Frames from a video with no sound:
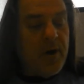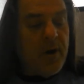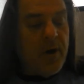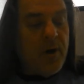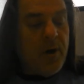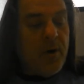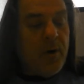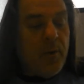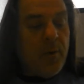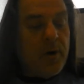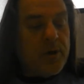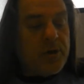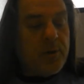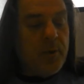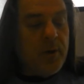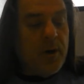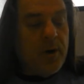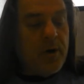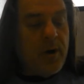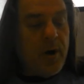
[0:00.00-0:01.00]
Which will
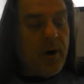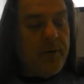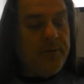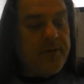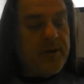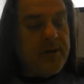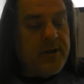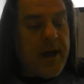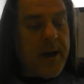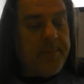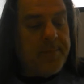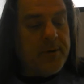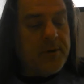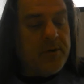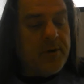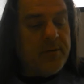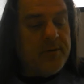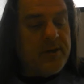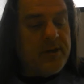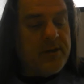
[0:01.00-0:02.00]
occur if the temperature of the
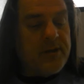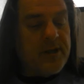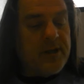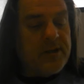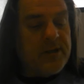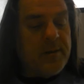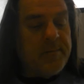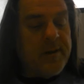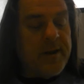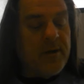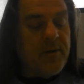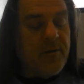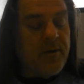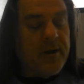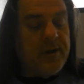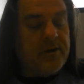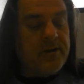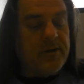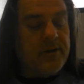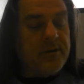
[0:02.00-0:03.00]
system
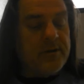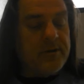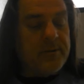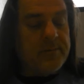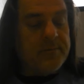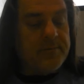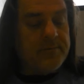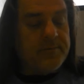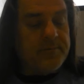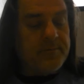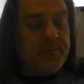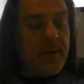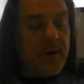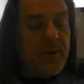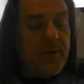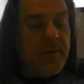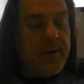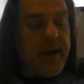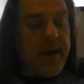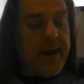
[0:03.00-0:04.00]
increases?
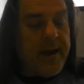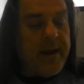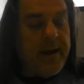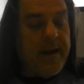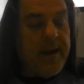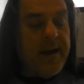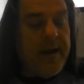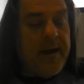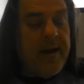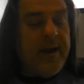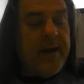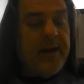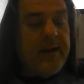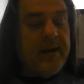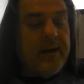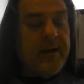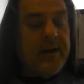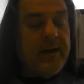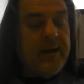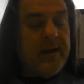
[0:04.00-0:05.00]
Okay.
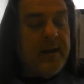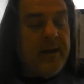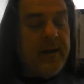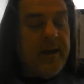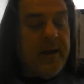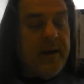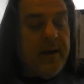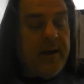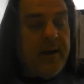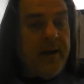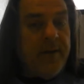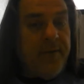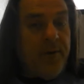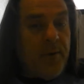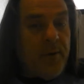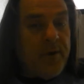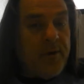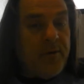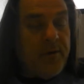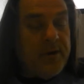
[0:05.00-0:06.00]
If you
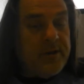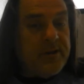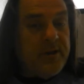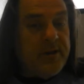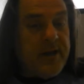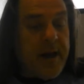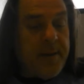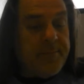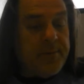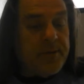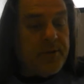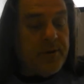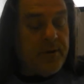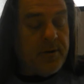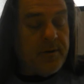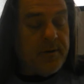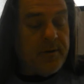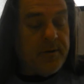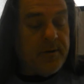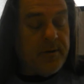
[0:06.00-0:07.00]
increase the temperature,
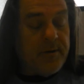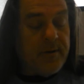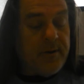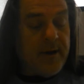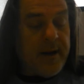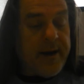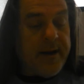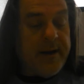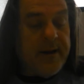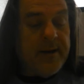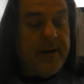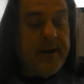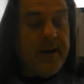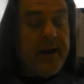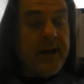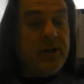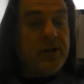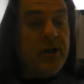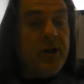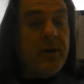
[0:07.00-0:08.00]
right, it's
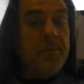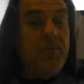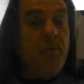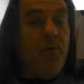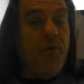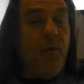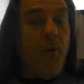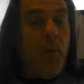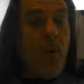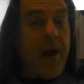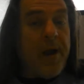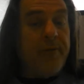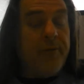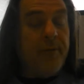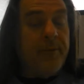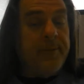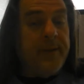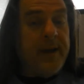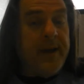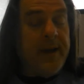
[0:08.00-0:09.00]
going to move away from the
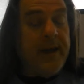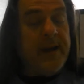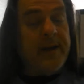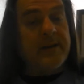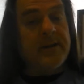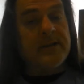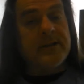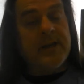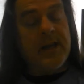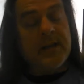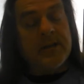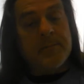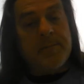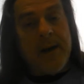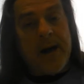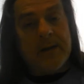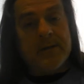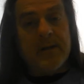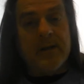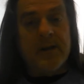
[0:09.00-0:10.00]
heat. This gets back to
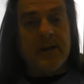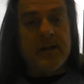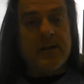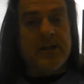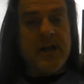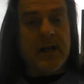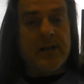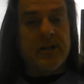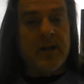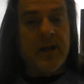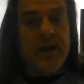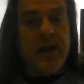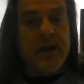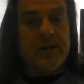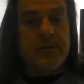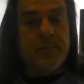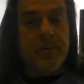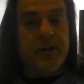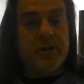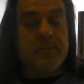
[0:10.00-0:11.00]
Le Chatelier's
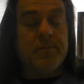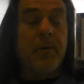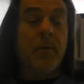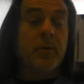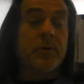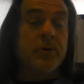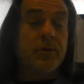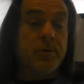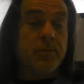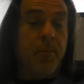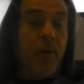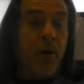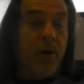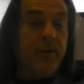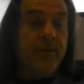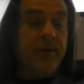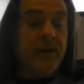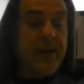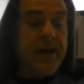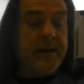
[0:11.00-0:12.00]
principle, which is part of the
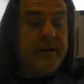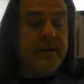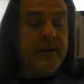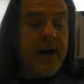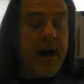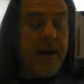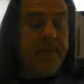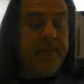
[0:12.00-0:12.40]
last topic.